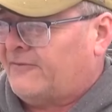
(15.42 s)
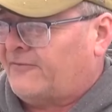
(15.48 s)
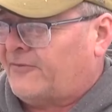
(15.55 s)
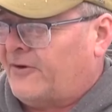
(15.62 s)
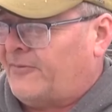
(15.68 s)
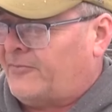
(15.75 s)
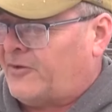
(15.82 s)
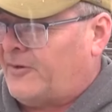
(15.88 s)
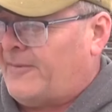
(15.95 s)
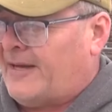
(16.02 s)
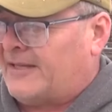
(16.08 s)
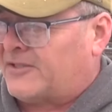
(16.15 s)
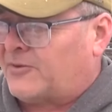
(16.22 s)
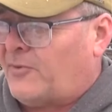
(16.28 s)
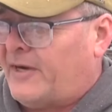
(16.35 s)
from three
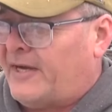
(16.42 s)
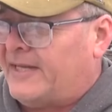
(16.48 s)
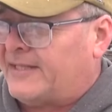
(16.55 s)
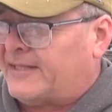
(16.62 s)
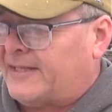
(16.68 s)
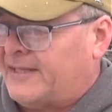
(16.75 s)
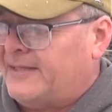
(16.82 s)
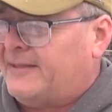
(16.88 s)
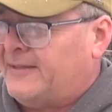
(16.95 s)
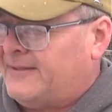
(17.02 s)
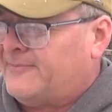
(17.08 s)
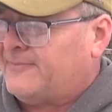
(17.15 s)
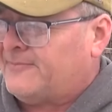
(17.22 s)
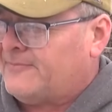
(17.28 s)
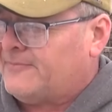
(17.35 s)
miles away as,
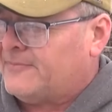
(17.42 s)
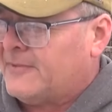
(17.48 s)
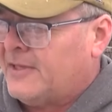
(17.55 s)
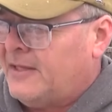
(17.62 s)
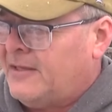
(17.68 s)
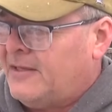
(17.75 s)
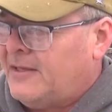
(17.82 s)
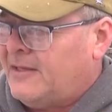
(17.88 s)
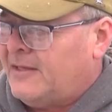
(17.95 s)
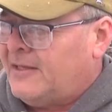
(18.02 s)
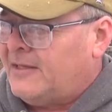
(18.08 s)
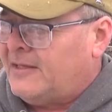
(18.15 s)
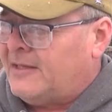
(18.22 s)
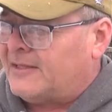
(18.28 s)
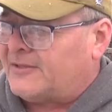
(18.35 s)

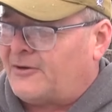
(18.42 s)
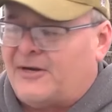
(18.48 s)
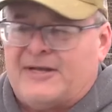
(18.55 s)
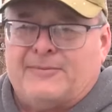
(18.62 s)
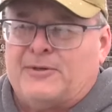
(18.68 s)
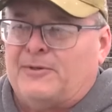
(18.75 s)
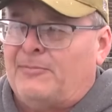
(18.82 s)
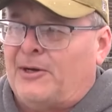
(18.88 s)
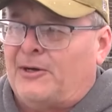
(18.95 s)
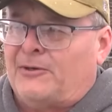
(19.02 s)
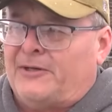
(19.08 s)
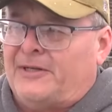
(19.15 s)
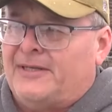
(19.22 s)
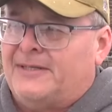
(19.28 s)
as our neighborhood burned.